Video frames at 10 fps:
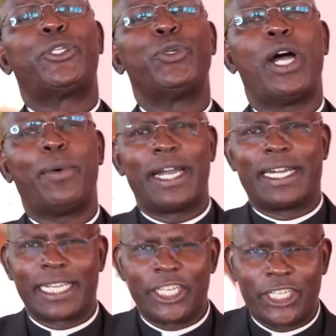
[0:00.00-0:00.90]
To our
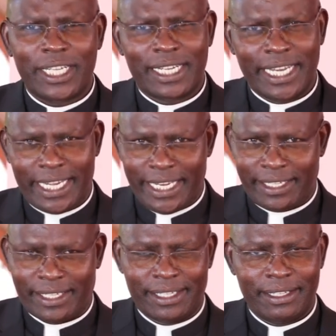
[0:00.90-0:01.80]
gracious
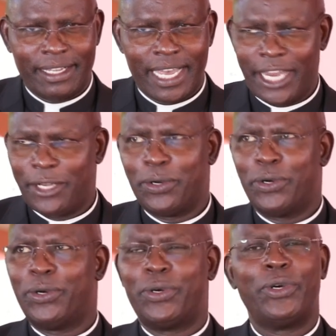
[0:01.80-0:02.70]
ladies, I
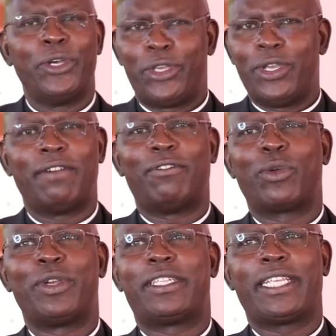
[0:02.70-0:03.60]
know you have
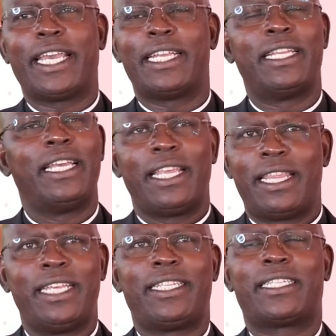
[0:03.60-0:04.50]
always said,
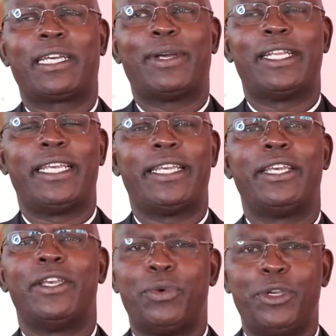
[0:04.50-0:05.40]
This is our
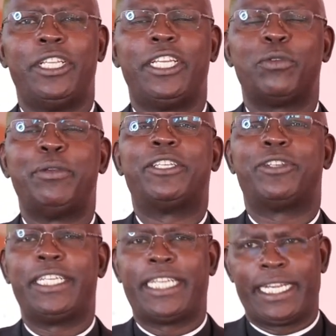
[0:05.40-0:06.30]
day, we need to be
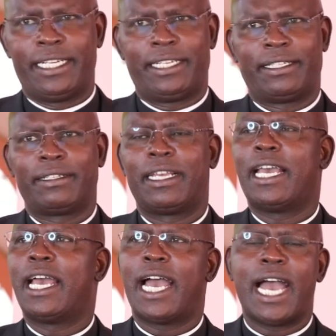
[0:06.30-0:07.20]
treated.
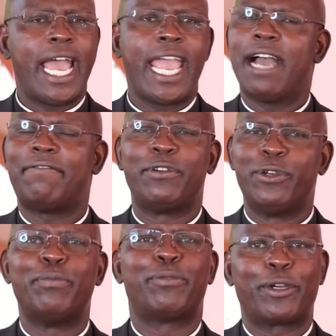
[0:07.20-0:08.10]
I have
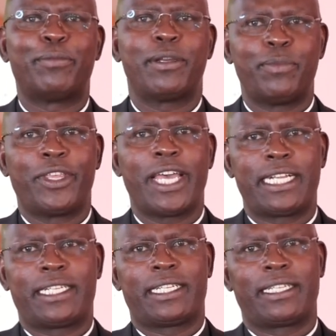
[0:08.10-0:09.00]
no problem with
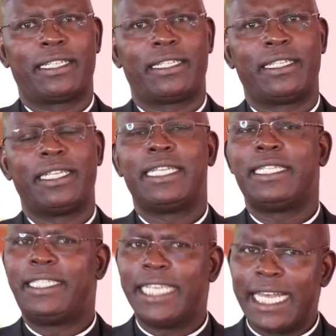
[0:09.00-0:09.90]
that.
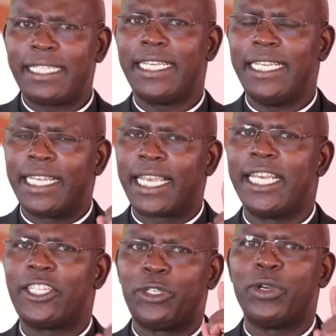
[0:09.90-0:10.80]
Just in
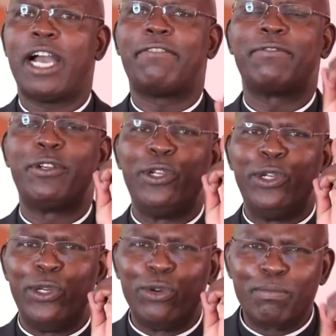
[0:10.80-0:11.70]
case you have
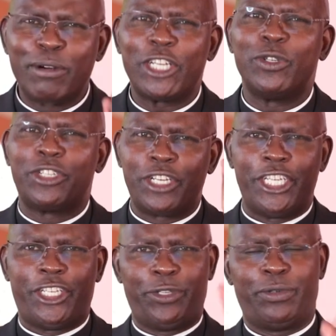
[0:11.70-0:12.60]
nobody to
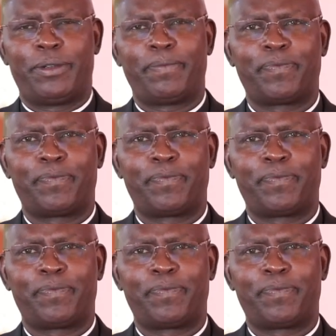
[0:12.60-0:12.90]
treat you,